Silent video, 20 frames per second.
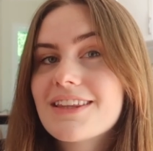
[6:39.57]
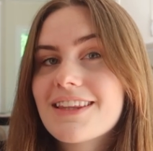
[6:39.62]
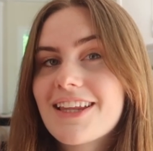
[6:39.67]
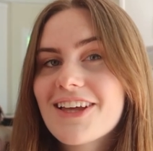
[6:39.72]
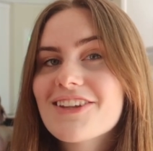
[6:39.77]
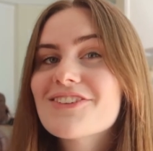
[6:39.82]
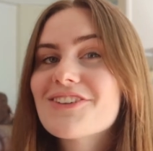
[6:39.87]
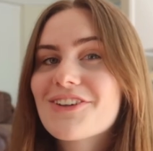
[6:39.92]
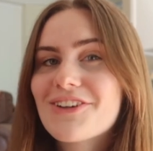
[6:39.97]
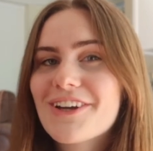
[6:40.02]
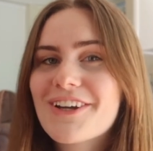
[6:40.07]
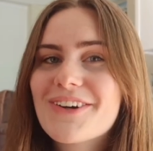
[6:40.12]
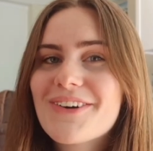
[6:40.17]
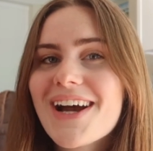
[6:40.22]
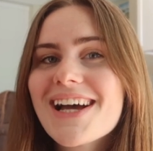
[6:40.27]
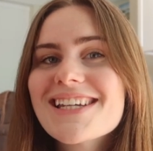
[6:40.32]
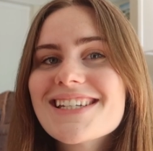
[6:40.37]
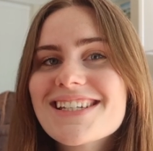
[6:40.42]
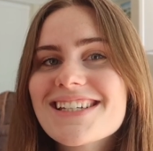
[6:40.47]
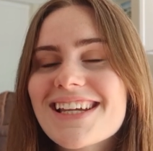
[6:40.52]
That's a good
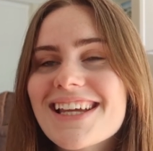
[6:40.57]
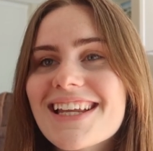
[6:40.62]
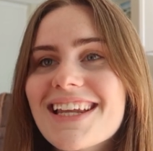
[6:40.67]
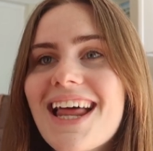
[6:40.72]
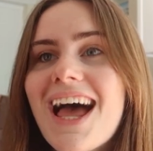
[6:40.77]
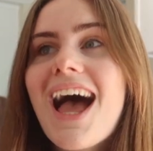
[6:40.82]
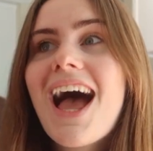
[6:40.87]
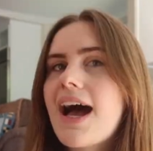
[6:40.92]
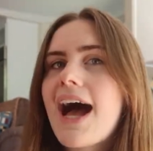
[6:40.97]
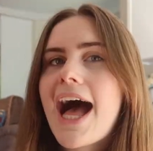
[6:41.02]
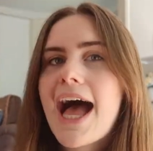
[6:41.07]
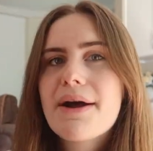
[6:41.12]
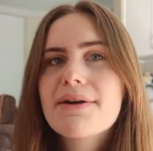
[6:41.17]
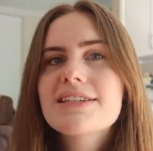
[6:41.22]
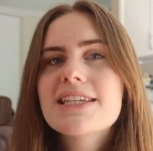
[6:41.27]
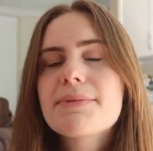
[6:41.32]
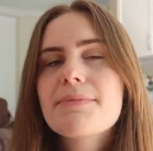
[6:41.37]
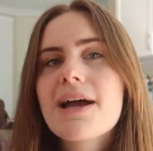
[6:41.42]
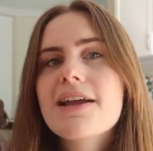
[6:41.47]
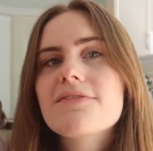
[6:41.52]
question. I would
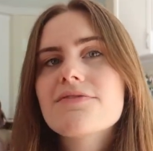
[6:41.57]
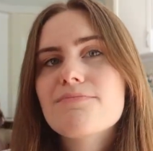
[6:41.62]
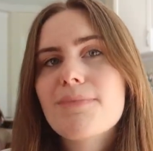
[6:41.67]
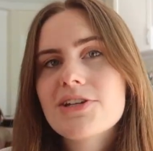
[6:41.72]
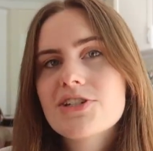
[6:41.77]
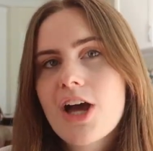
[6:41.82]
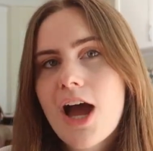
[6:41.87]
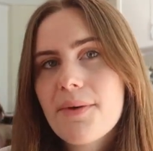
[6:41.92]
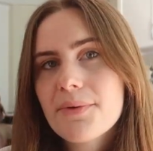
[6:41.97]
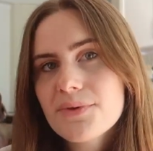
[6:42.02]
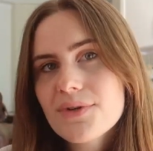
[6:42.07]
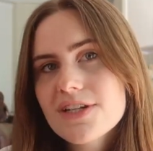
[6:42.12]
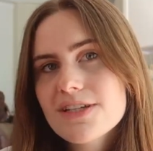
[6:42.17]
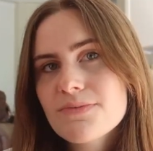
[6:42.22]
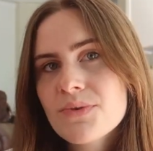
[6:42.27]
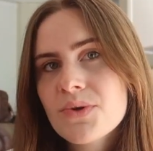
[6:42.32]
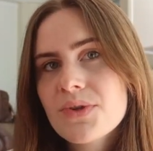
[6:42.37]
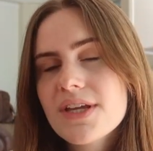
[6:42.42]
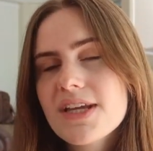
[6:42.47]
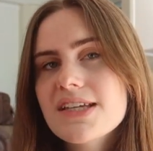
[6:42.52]
say my, my top three
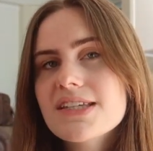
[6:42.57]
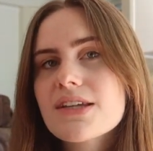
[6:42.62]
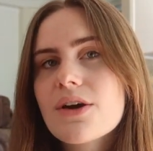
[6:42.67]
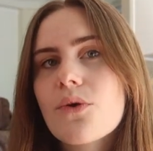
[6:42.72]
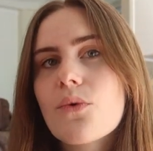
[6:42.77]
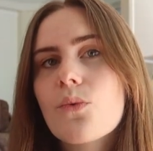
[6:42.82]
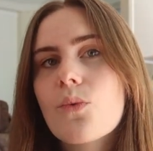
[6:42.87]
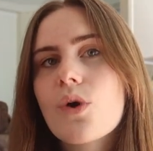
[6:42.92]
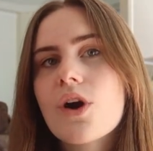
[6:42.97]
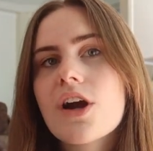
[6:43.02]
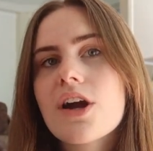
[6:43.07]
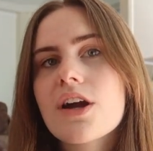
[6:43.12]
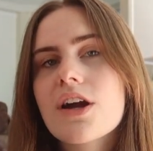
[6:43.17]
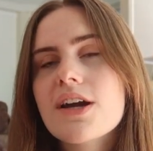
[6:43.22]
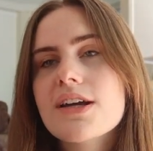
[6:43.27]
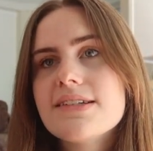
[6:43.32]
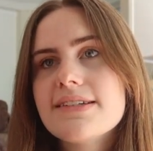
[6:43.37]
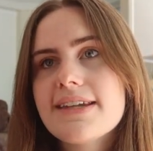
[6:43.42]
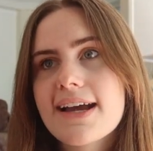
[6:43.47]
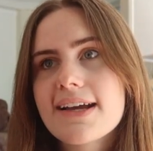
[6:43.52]
smoothies
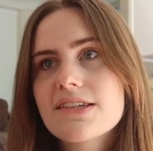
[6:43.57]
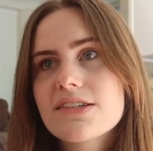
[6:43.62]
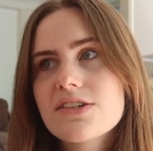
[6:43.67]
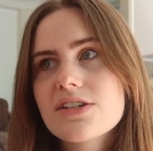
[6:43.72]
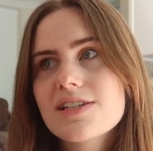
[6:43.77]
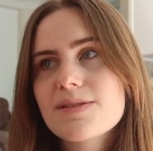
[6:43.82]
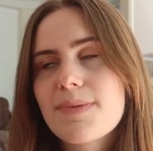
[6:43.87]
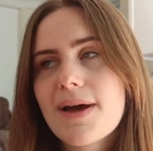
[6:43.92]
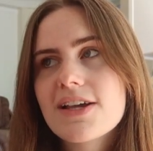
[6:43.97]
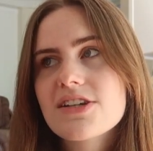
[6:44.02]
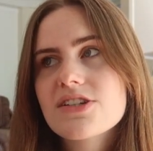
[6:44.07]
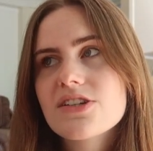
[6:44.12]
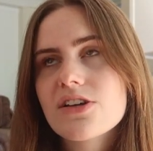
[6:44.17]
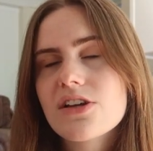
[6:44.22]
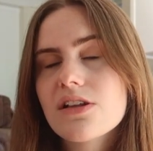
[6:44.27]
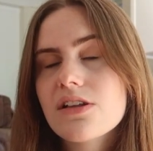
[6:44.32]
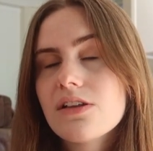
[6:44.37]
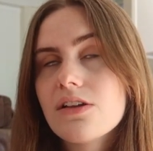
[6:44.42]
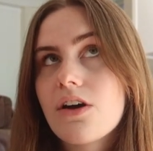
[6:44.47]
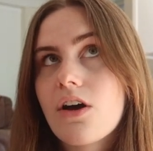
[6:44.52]
were Dexter
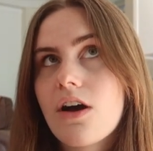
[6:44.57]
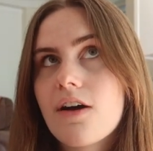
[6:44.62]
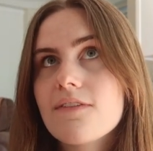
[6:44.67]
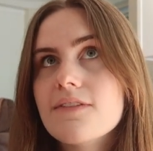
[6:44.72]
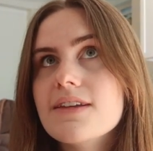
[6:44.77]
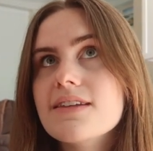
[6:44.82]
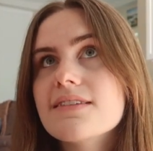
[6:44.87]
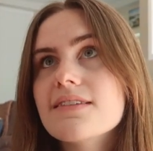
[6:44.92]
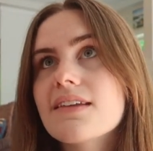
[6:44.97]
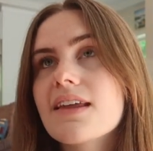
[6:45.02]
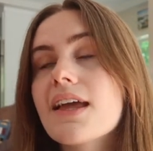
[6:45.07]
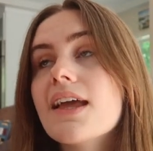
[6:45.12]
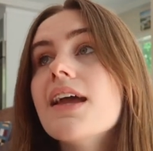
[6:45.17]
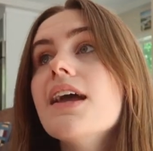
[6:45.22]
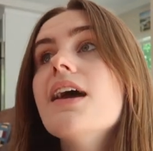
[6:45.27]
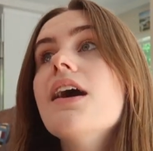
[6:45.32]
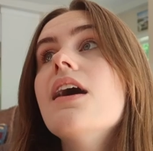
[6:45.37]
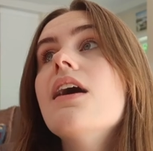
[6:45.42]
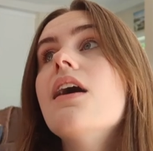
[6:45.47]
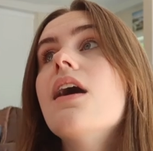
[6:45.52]
Special, obviously,
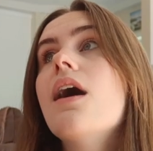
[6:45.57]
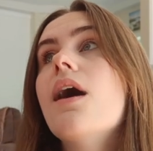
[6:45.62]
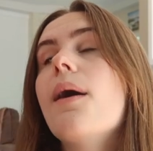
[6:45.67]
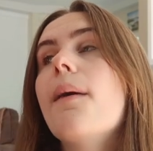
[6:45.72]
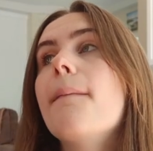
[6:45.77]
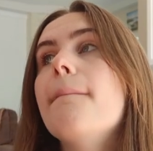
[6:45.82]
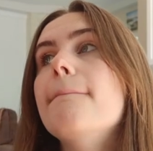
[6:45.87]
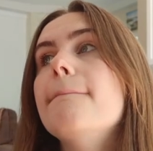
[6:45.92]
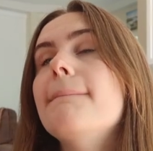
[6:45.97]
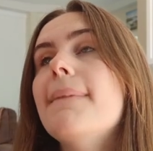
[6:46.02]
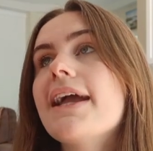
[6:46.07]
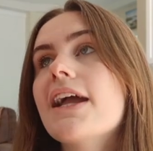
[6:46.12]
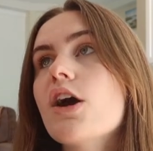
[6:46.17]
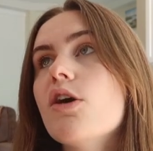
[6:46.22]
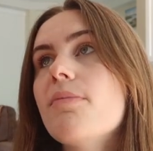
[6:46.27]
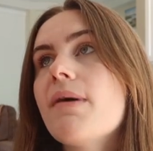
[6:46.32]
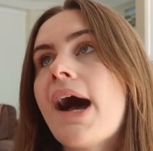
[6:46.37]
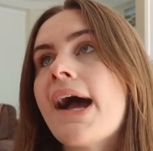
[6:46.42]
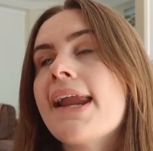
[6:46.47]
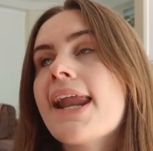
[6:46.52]
mango
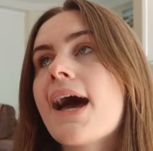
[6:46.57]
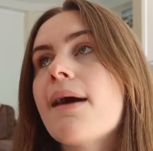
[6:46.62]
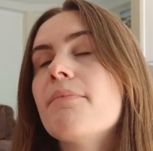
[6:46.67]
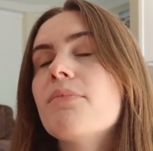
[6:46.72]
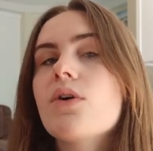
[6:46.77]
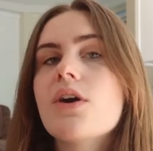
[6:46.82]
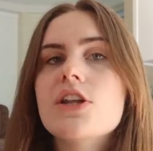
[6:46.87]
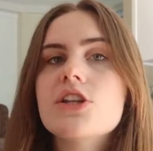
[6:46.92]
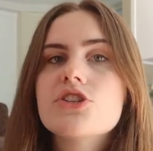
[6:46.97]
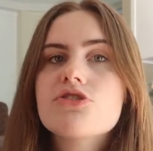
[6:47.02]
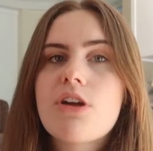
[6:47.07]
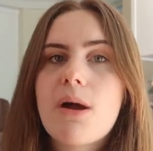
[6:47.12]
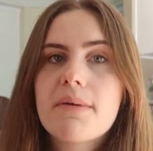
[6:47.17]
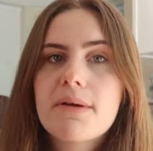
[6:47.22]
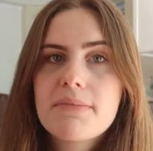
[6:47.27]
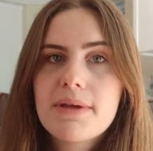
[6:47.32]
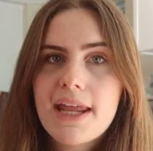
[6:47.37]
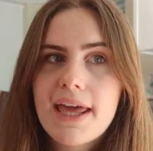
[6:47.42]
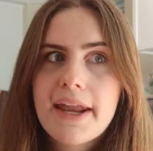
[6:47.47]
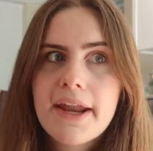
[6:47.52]
pineapple and strawberry
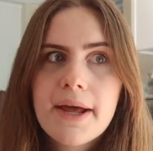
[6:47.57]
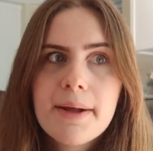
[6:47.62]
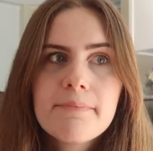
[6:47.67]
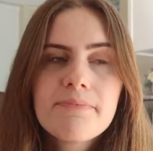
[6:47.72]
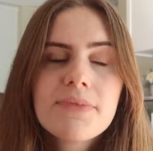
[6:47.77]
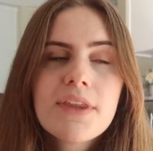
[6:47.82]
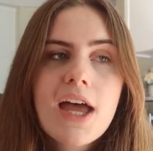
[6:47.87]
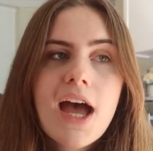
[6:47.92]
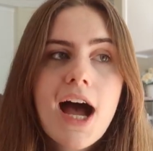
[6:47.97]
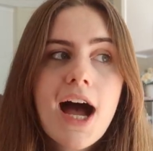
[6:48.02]
banana.